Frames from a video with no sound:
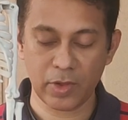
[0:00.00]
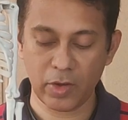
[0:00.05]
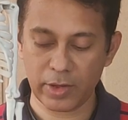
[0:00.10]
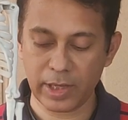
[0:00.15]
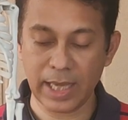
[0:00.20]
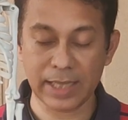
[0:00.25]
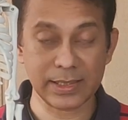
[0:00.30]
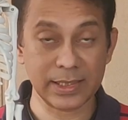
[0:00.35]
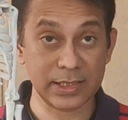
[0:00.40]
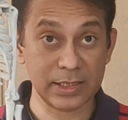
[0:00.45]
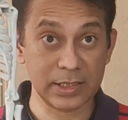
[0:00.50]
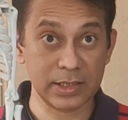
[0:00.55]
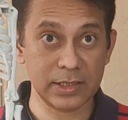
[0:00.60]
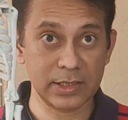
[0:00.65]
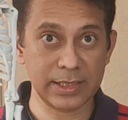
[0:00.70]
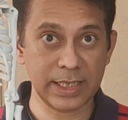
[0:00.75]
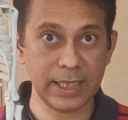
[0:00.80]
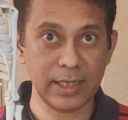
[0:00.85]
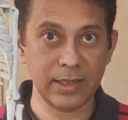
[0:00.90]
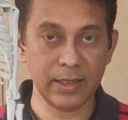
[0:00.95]
Okay, as I
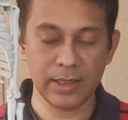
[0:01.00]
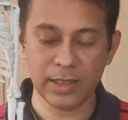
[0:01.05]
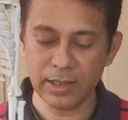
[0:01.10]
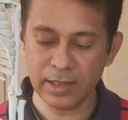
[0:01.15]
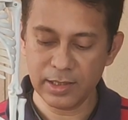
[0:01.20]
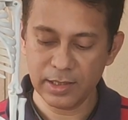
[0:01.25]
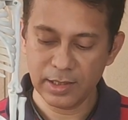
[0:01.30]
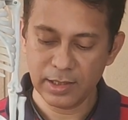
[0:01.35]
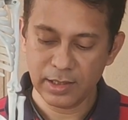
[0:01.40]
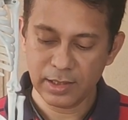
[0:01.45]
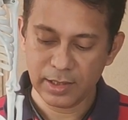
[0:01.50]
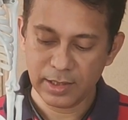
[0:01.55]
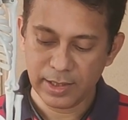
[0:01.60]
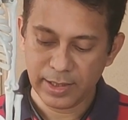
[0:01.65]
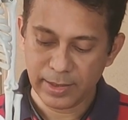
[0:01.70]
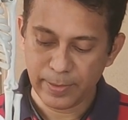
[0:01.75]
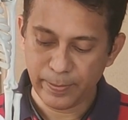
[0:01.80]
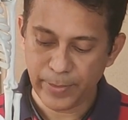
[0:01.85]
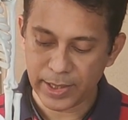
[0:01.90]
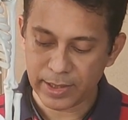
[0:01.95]
said earlier,
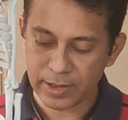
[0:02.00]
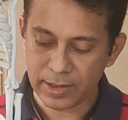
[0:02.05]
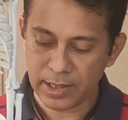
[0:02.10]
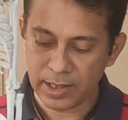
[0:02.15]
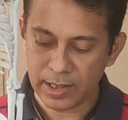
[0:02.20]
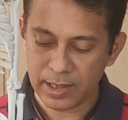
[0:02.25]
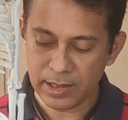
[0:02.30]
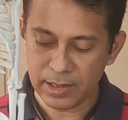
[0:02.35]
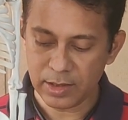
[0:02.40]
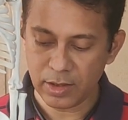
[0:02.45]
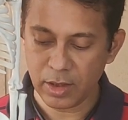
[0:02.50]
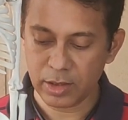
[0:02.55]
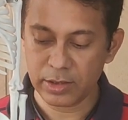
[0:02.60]
patella